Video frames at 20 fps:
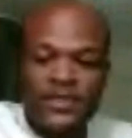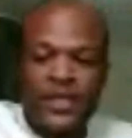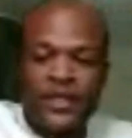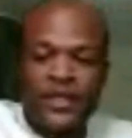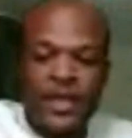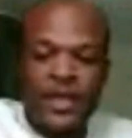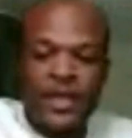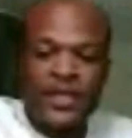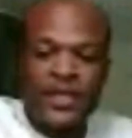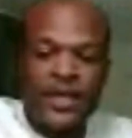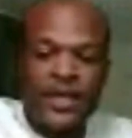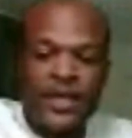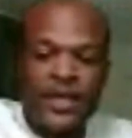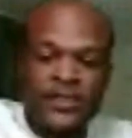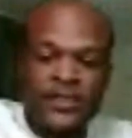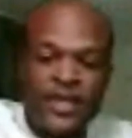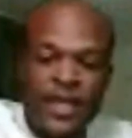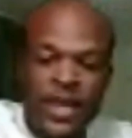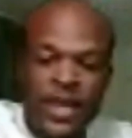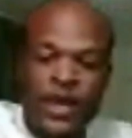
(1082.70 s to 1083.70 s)
the thing
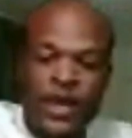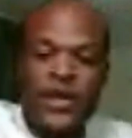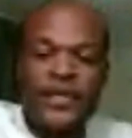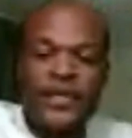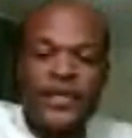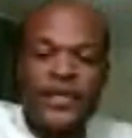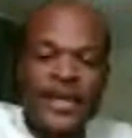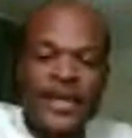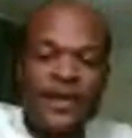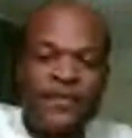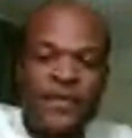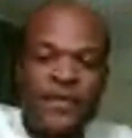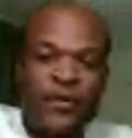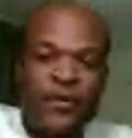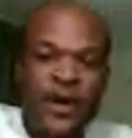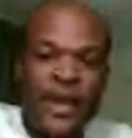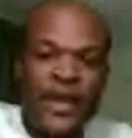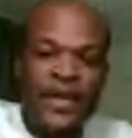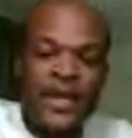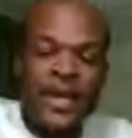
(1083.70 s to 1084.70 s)
that's irritating me
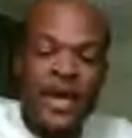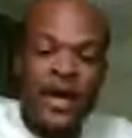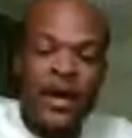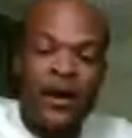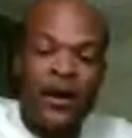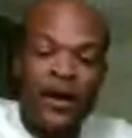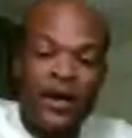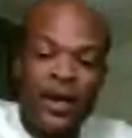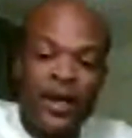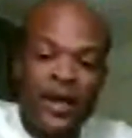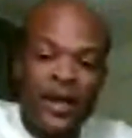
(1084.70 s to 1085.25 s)
right now.